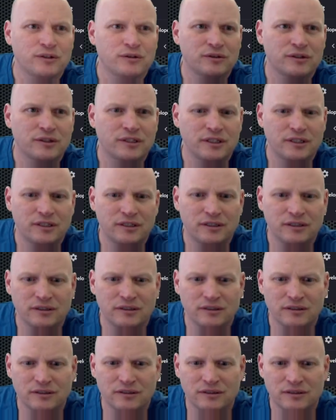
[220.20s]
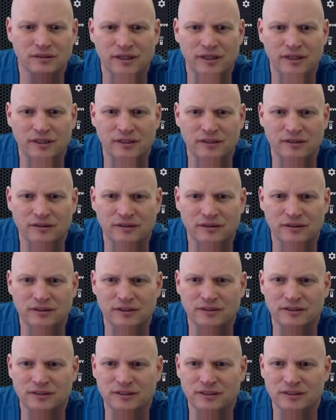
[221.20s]
we go to the add
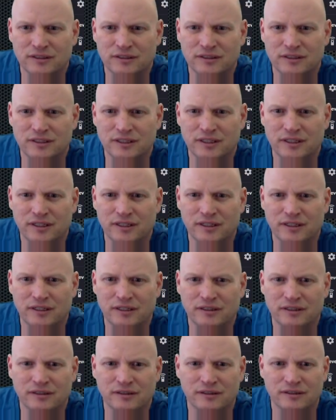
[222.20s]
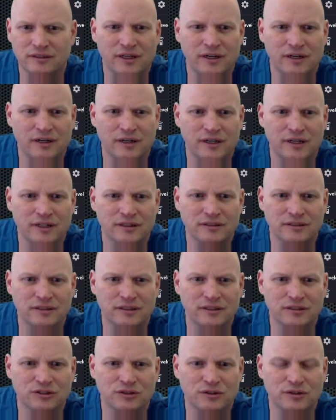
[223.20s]
on, it's going to say cannot
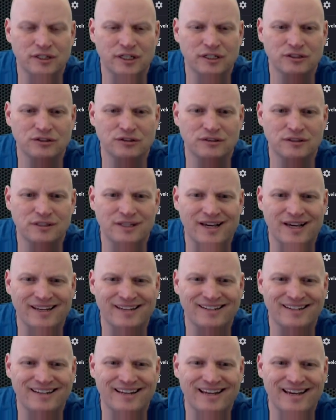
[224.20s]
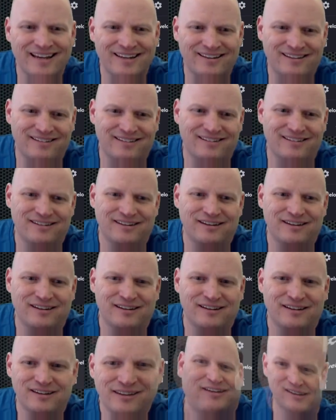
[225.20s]
access credentials.dat.
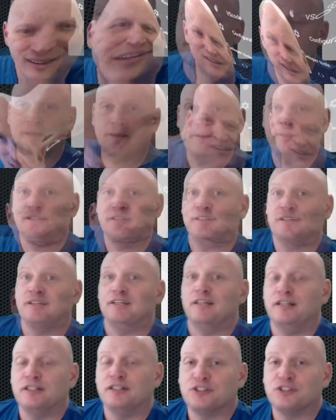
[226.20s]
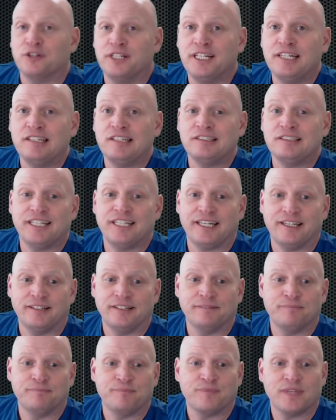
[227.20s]
So I did a little
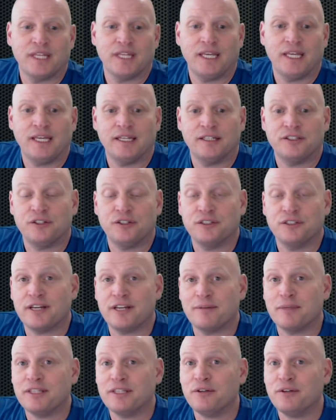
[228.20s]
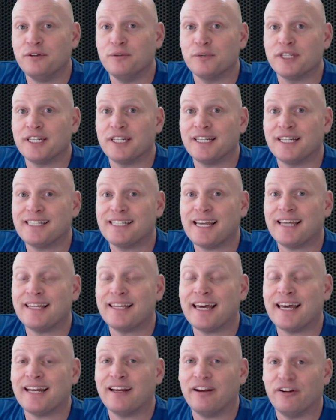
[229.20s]
digging, and it turns out I'm not the only one that has
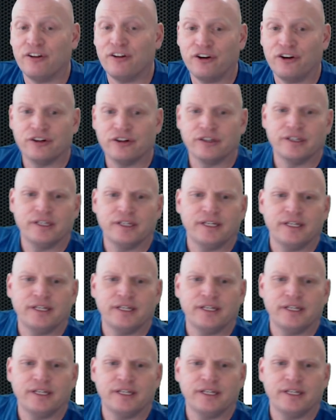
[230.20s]
had that error.